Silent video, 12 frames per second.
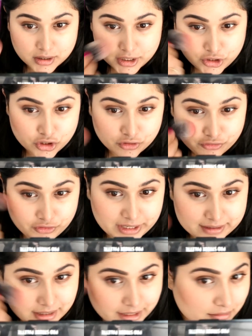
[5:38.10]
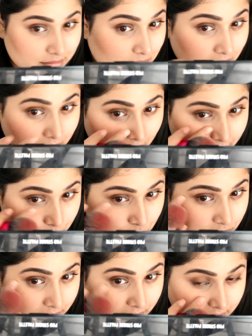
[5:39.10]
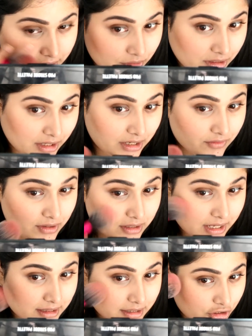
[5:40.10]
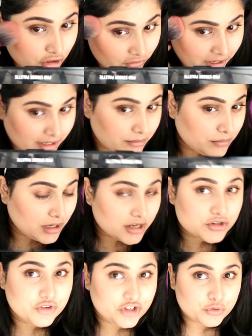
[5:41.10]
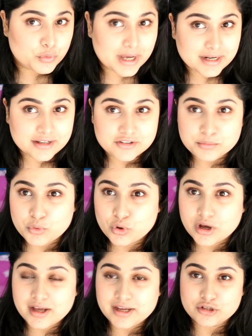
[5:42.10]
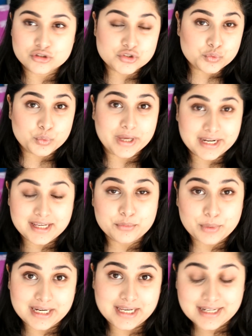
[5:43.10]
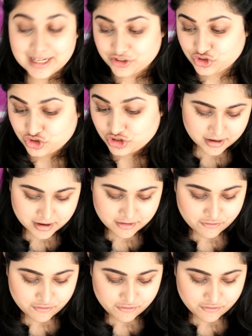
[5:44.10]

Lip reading: in your face. Like, I don't think anyone can even tell that you're wearing blush when you wear NYX Mocha. It looks very, very natural.